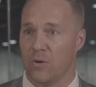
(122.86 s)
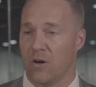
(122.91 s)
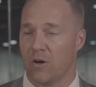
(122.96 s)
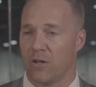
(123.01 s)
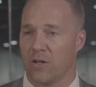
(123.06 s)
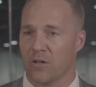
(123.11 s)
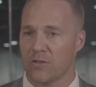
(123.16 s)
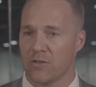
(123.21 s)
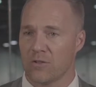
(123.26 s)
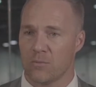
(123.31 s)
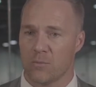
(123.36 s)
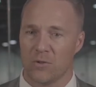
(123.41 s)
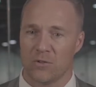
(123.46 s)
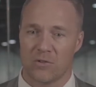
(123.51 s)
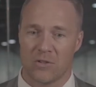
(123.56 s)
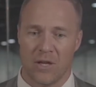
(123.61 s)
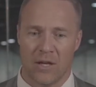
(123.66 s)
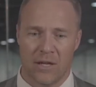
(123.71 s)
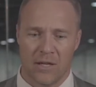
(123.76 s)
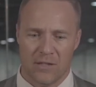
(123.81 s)
our
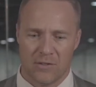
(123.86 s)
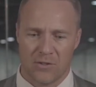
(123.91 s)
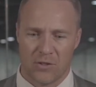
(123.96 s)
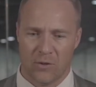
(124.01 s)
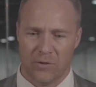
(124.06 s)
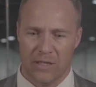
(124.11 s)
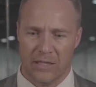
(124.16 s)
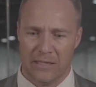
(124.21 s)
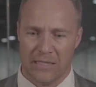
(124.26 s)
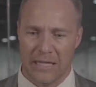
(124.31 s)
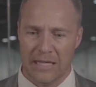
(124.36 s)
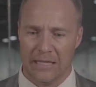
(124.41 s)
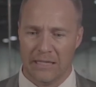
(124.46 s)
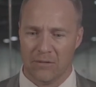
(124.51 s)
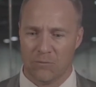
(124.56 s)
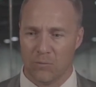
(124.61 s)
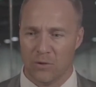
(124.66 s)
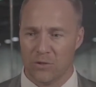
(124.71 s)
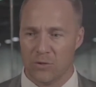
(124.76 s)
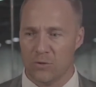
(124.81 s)
customers so that they
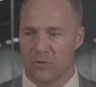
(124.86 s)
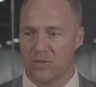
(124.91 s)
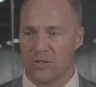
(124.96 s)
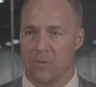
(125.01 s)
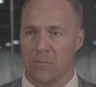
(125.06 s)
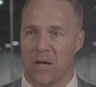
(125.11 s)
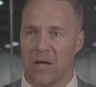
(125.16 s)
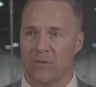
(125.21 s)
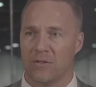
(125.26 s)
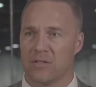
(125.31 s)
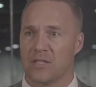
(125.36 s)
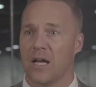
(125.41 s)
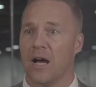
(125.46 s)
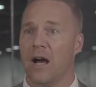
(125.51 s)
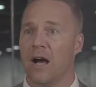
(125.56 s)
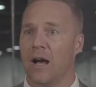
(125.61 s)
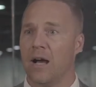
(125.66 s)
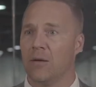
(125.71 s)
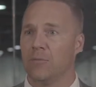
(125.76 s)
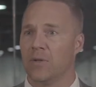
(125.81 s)
can reduce the amount of
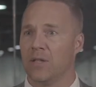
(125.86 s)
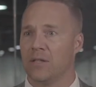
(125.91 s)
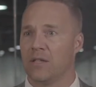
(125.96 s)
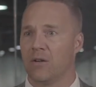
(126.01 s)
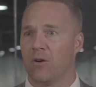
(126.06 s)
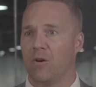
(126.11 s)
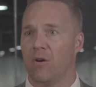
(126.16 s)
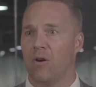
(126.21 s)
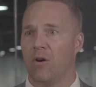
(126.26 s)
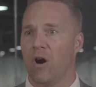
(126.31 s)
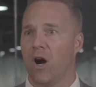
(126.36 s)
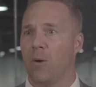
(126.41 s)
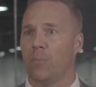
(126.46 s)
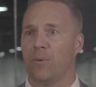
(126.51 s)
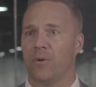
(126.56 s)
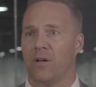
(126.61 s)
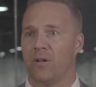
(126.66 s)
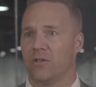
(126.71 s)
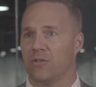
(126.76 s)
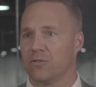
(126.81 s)
time that their
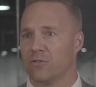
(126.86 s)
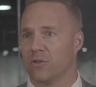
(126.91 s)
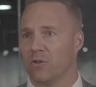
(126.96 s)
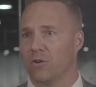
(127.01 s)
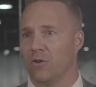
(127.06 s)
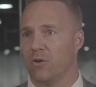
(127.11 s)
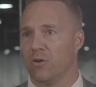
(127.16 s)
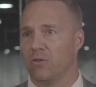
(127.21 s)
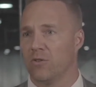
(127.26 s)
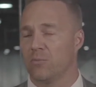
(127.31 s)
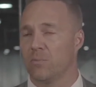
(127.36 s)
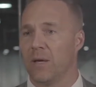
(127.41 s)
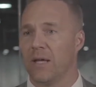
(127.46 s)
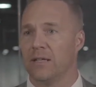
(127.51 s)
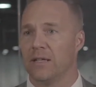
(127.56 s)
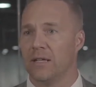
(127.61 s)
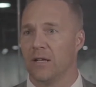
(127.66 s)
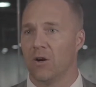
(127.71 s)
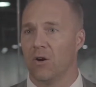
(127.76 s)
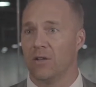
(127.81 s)
operators are
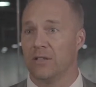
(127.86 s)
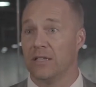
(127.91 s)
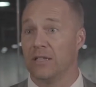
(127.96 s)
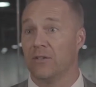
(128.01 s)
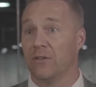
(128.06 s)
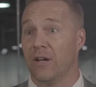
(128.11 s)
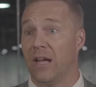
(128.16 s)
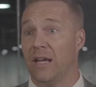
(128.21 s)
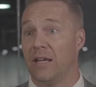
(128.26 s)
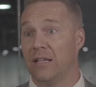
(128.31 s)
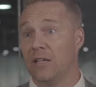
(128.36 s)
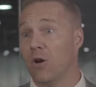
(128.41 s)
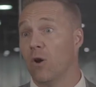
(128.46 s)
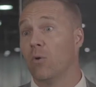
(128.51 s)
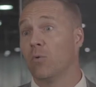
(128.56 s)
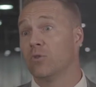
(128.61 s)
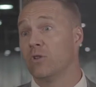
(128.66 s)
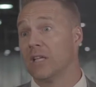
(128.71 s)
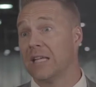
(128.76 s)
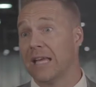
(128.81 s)
spending on either
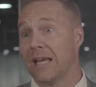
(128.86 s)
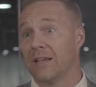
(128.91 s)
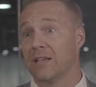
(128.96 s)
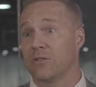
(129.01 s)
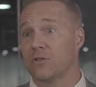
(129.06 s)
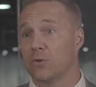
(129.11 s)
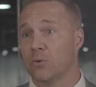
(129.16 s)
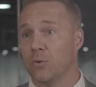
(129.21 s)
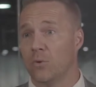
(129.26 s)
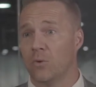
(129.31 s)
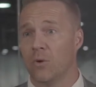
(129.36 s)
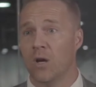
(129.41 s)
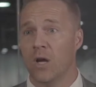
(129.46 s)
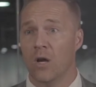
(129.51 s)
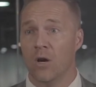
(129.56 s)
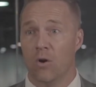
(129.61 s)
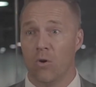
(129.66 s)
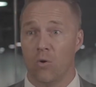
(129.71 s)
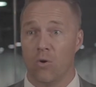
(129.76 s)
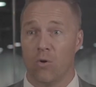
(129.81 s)
going to get a tool
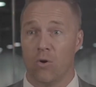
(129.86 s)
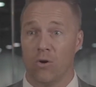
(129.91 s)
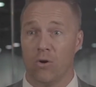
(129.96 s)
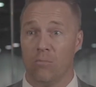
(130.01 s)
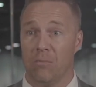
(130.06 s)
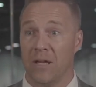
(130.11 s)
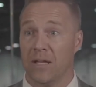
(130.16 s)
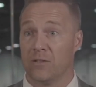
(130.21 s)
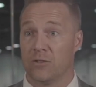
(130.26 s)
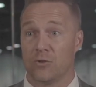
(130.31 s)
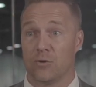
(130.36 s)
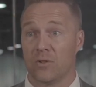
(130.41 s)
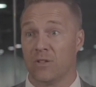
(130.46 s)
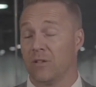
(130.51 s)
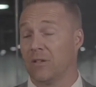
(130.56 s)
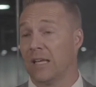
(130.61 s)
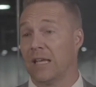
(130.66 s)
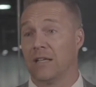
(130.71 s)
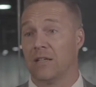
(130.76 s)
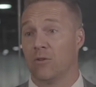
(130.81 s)
or making sure
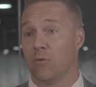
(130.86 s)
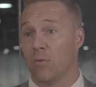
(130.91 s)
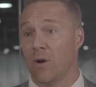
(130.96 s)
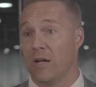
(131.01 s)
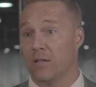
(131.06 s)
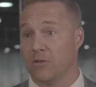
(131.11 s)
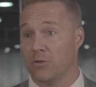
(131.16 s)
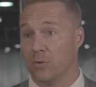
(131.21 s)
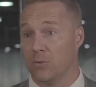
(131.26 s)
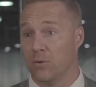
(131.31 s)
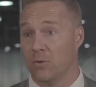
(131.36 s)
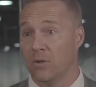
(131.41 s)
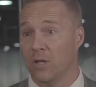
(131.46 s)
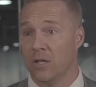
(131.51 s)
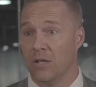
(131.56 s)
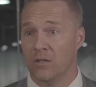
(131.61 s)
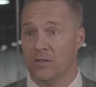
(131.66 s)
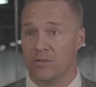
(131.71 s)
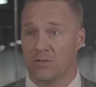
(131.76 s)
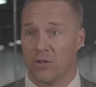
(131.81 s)
they're getting the right tool.
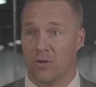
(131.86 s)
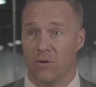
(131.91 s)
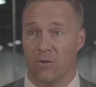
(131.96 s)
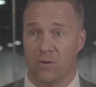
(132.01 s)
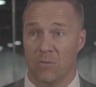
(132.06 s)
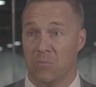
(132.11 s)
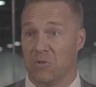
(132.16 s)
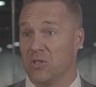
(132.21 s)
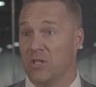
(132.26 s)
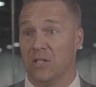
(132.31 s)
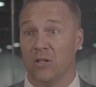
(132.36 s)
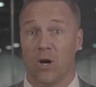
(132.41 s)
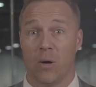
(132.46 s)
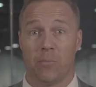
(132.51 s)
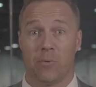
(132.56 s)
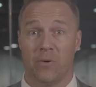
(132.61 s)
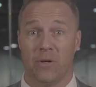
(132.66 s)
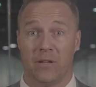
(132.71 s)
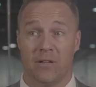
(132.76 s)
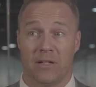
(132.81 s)
So a machine
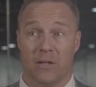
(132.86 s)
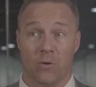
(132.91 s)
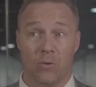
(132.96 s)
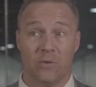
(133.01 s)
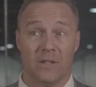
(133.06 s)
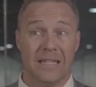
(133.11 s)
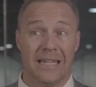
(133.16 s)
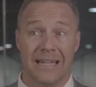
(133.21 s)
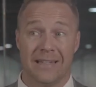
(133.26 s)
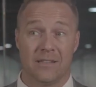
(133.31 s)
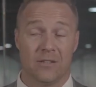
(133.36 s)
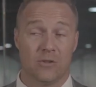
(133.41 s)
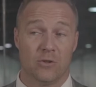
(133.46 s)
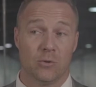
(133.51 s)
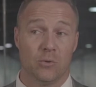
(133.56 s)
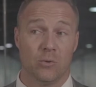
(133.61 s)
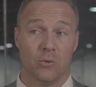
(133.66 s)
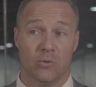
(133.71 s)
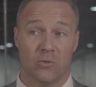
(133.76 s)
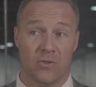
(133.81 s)
operator can only get the
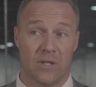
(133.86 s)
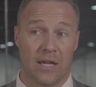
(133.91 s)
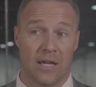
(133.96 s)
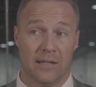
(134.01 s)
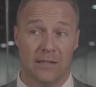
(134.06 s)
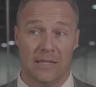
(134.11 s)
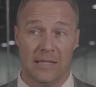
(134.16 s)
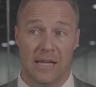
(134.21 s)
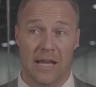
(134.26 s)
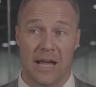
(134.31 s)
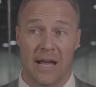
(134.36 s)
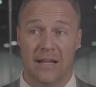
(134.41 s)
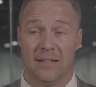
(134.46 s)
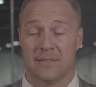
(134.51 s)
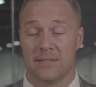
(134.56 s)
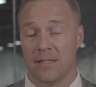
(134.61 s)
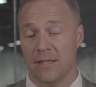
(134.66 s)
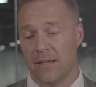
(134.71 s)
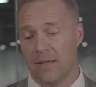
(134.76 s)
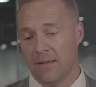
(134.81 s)
tools that he
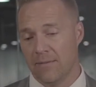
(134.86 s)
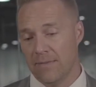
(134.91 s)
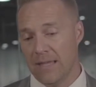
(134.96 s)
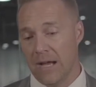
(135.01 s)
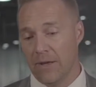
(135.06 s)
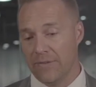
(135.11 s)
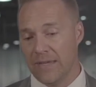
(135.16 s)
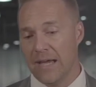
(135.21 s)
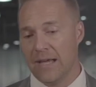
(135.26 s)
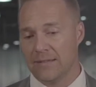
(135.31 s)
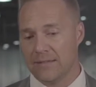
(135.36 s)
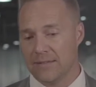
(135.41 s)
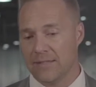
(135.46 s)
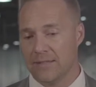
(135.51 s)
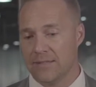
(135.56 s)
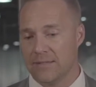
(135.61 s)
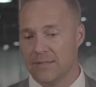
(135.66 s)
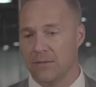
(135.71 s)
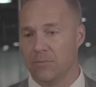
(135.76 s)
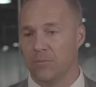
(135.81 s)
has. Now that
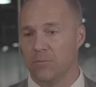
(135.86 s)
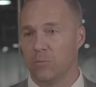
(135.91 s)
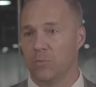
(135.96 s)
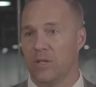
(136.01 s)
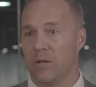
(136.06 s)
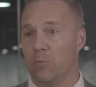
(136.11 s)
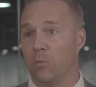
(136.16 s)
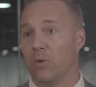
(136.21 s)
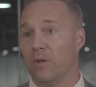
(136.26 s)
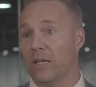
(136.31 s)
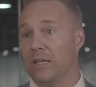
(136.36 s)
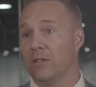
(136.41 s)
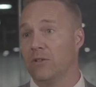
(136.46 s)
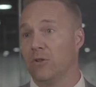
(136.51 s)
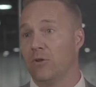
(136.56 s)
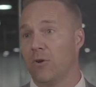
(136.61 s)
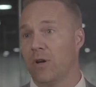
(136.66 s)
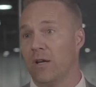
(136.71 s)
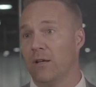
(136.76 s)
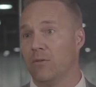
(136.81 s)
system then will
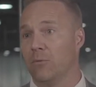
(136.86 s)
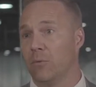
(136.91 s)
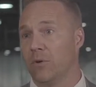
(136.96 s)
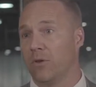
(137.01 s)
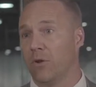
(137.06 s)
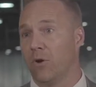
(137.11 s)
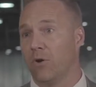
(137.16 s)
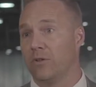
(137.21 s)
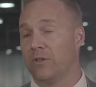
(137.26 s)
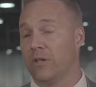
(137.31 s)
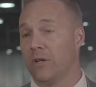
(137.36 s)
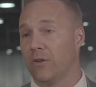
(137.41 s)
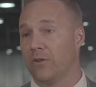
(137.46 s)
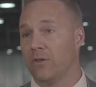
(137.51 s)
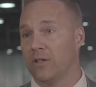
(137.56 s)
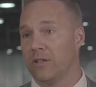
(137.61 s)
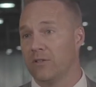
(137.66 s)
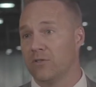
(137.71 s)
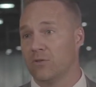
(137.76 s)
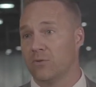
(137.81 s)
integrate with all the
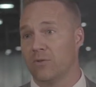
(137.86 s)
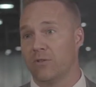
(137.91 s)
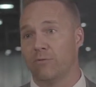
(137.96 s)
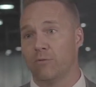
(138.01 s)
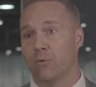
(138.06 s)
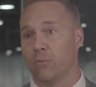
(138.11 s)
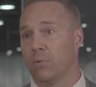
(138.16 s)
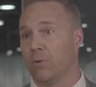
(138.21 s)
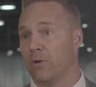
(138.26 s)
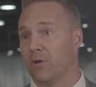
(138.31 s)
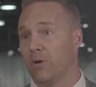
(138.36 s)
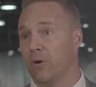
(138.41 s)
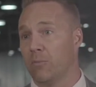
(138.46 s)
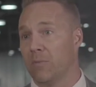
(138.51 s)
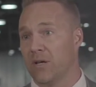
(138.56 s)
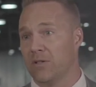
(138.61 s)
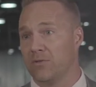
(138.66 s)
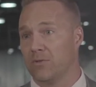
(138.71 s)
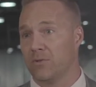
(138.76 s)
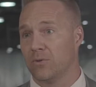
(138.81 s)
other Industry 4.0
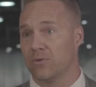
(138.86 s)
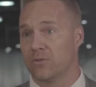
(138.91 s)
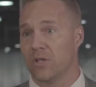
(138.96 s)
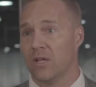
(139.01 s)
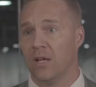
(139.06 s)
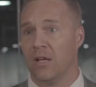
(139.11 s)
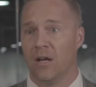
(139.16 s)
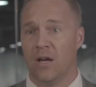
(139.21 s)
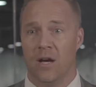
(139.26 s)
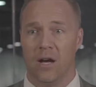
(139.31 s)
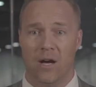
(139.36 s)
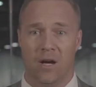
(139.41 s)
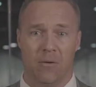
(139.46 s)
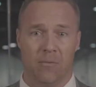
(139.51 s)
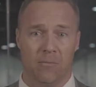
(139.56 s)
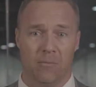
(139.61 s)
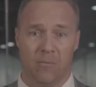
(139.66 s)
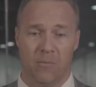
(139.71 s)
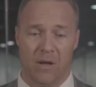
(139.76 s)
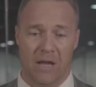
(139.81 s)
measures
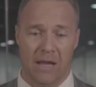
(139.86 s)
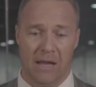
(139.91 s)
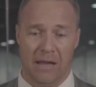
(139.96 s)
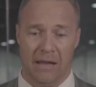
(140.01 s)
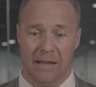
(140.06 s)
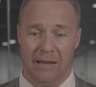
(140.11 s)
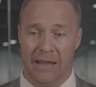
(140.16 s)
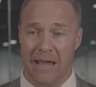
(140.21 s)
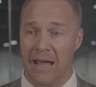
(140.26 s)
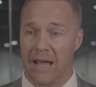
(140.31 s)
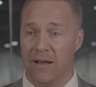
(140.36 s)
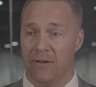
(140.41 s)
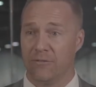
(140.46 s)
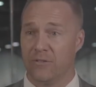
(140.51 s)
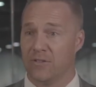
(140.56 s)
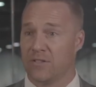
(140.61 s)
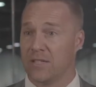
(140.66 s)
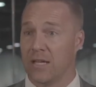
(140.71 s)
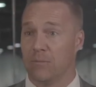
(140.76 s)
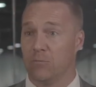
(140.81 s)
and have
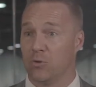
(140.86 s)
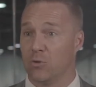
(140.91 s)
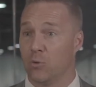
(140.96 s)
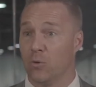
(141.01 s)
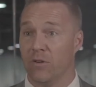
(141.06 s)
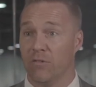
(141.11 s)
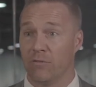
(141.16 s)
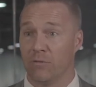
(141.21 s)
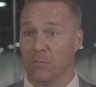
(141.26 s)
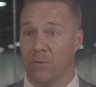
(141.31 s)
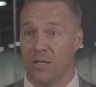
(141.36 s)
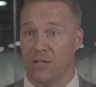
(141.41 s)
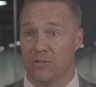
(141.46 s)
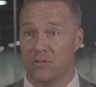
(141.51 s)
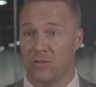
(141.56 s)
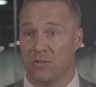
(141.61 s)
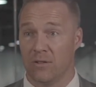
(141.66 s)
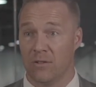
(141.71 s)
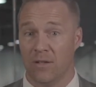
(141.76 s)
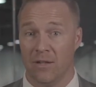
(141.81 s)
the same tool
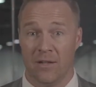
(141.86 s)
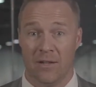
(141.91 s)
information.